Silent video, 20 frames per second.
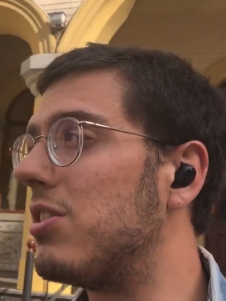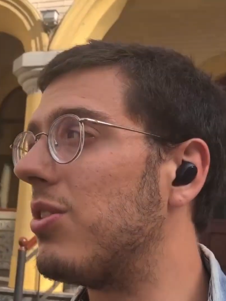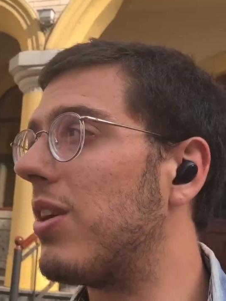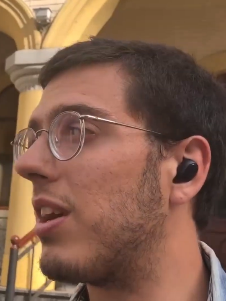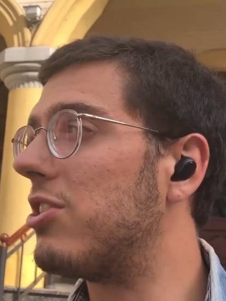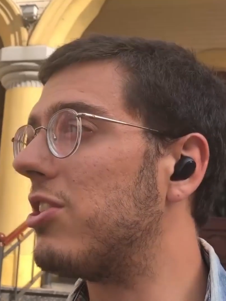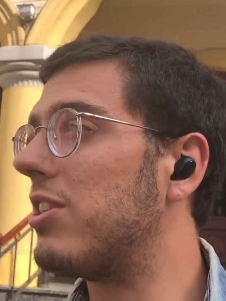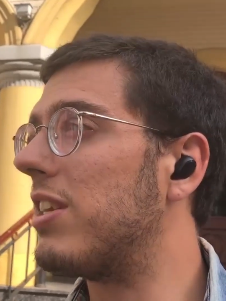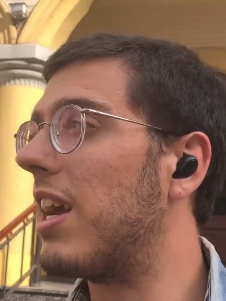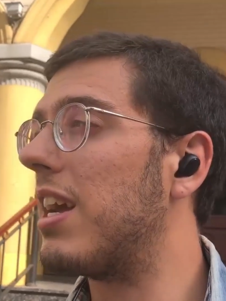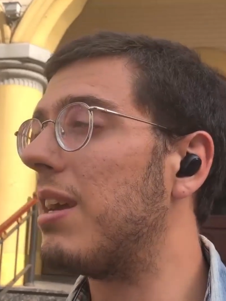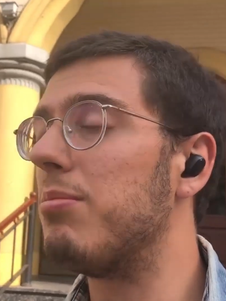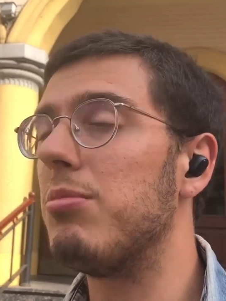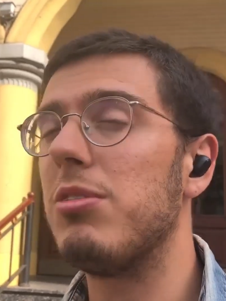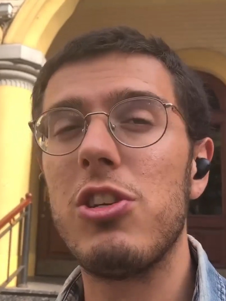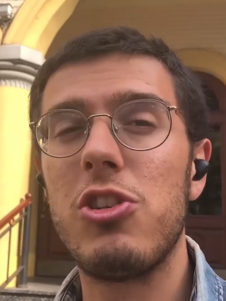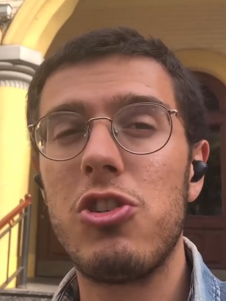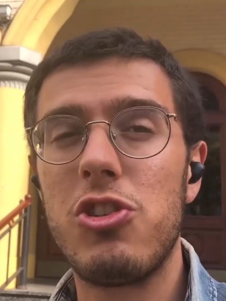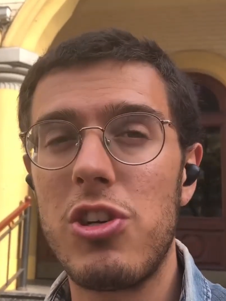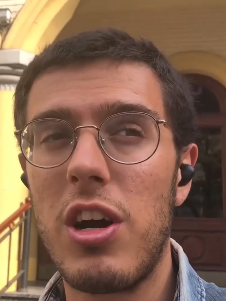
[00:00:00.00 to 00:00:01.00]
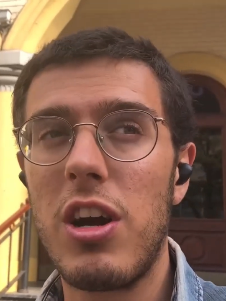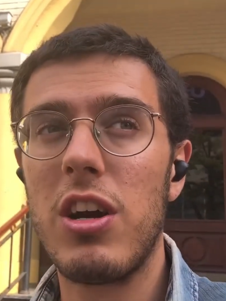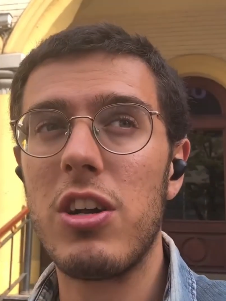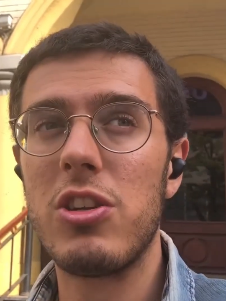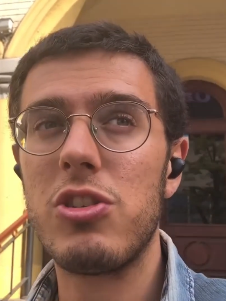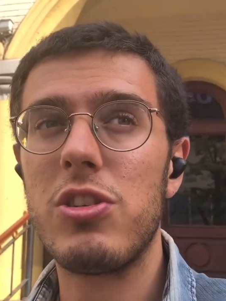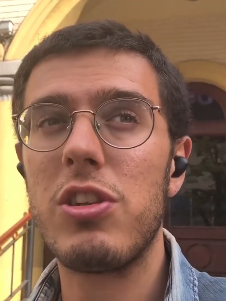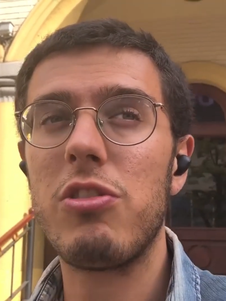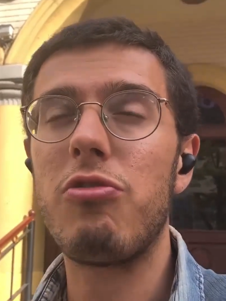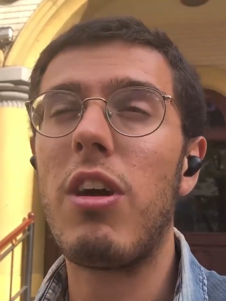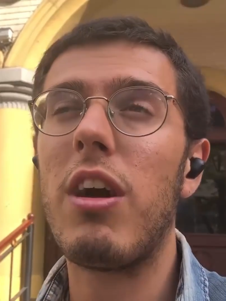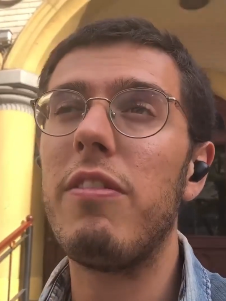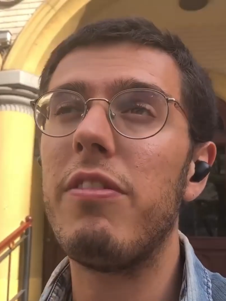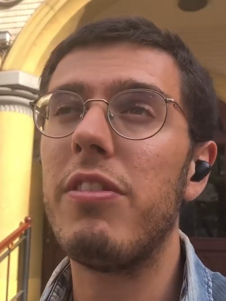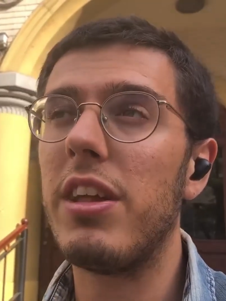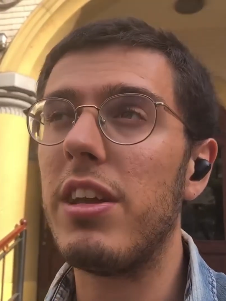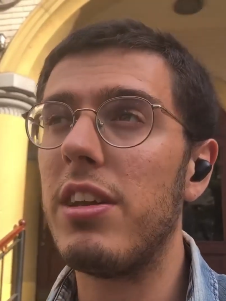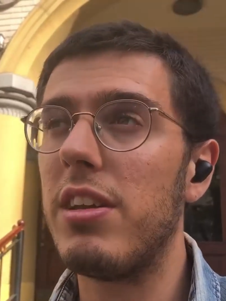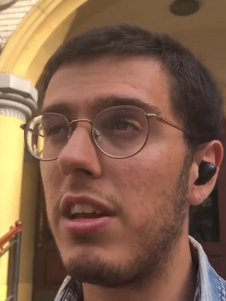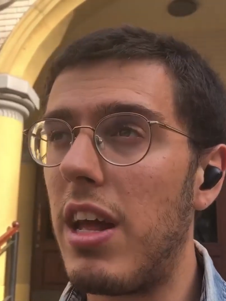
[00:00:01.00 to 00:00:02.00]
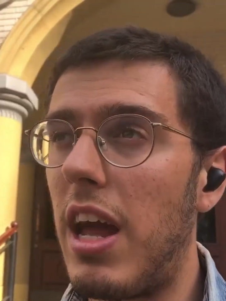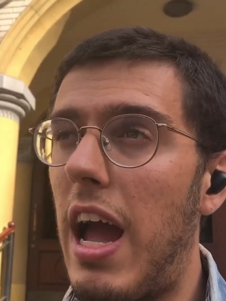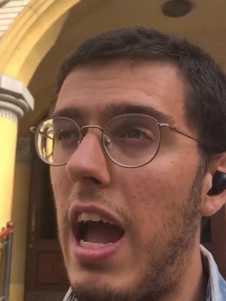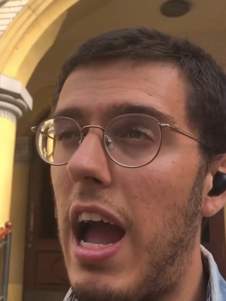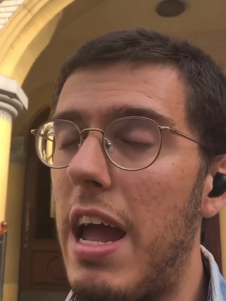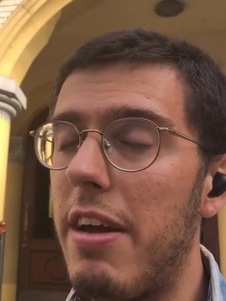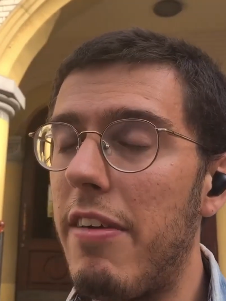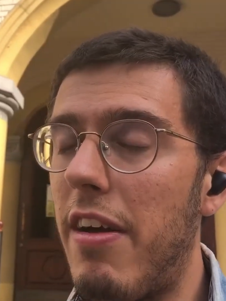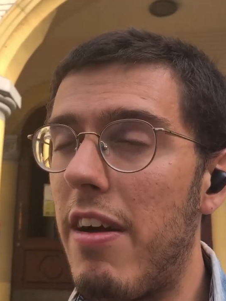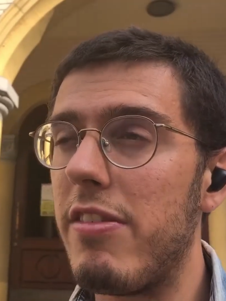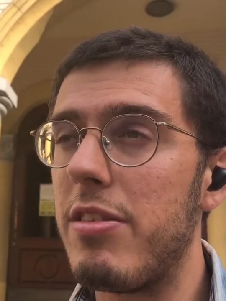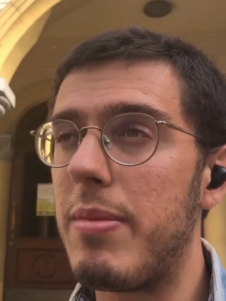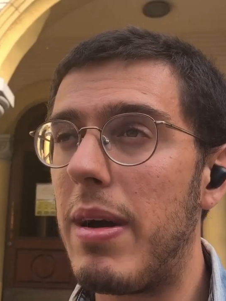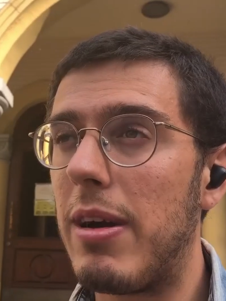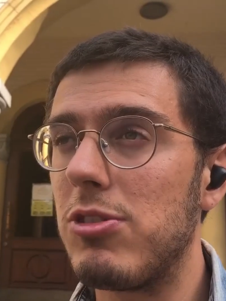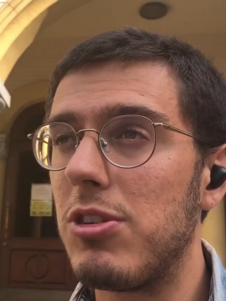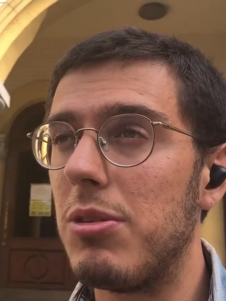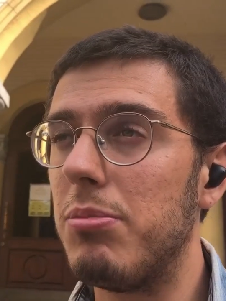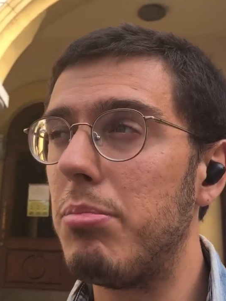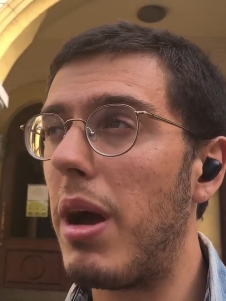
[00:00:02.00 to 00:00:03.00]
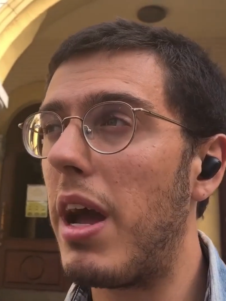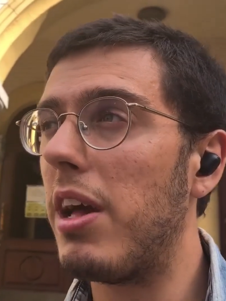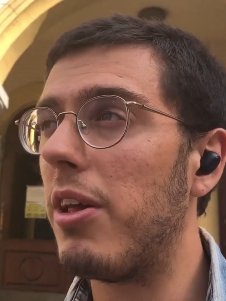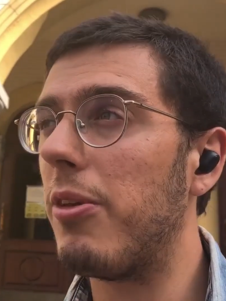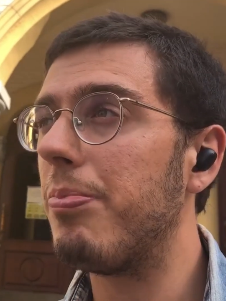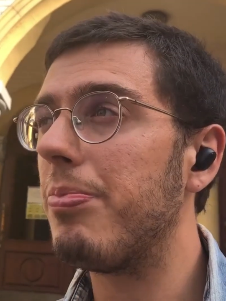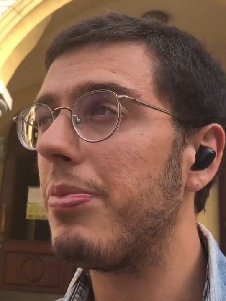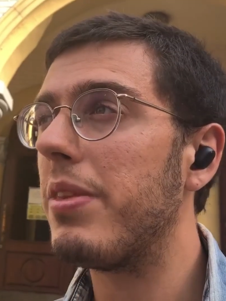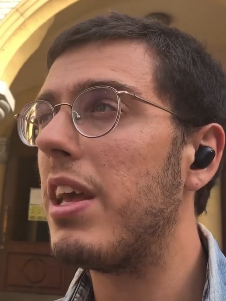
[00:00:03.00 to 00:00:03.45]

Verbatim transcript: to actually get him discharged rather than have him out on bail.